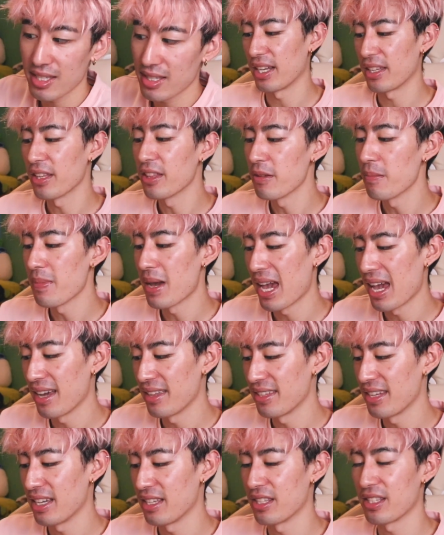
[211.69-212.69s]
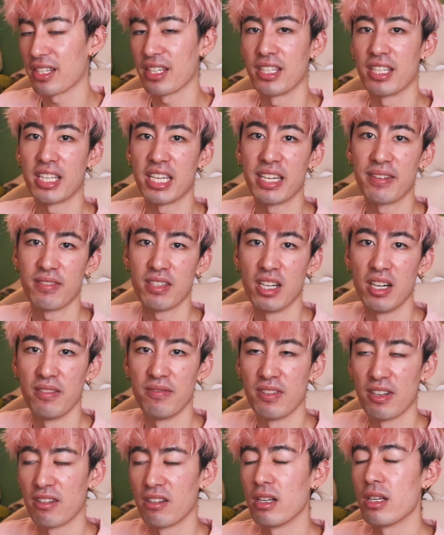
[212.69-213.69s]
I think the Pandan is going to give it a
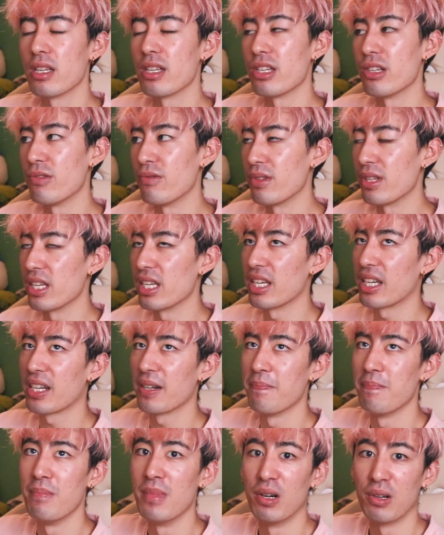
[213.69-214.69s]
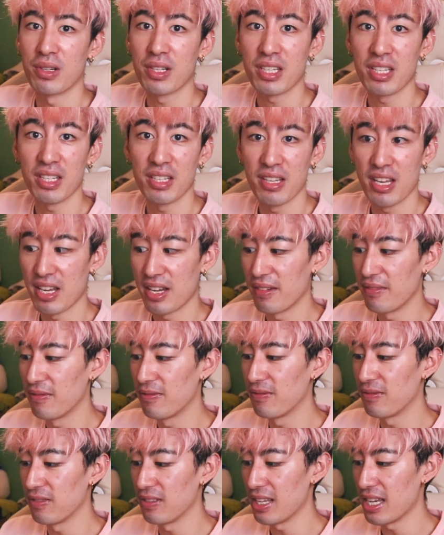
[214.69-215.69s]
very unique milky
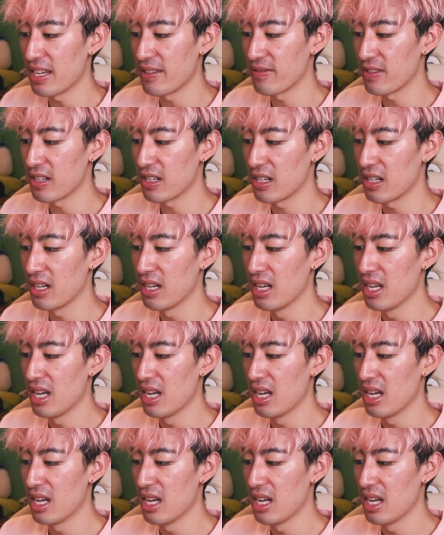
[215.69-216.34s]
flavor.